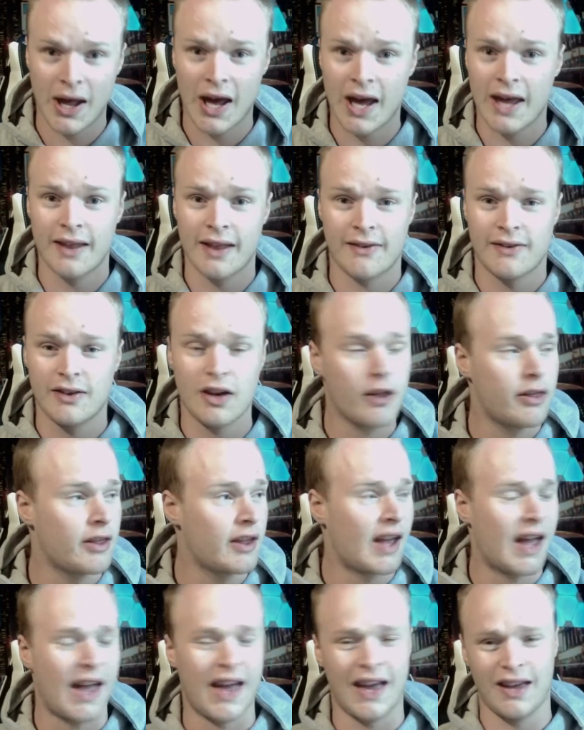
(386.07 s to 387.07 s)
There's nothing
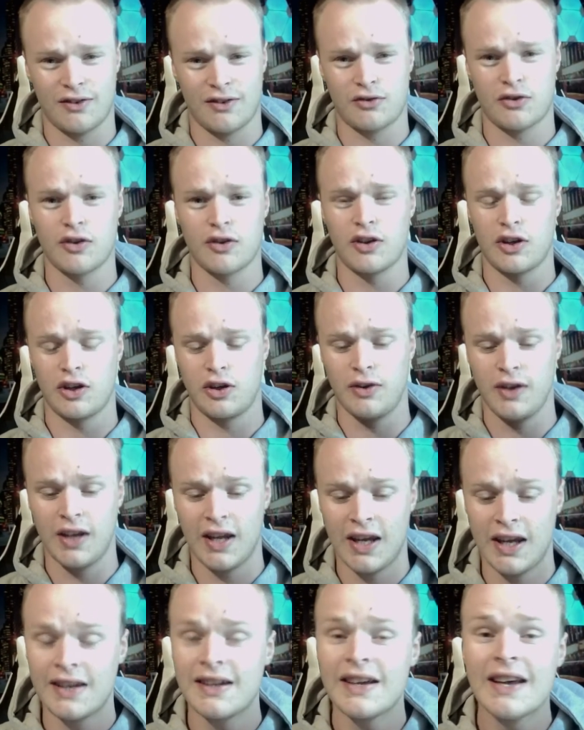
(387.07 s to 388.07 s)
extra that you need.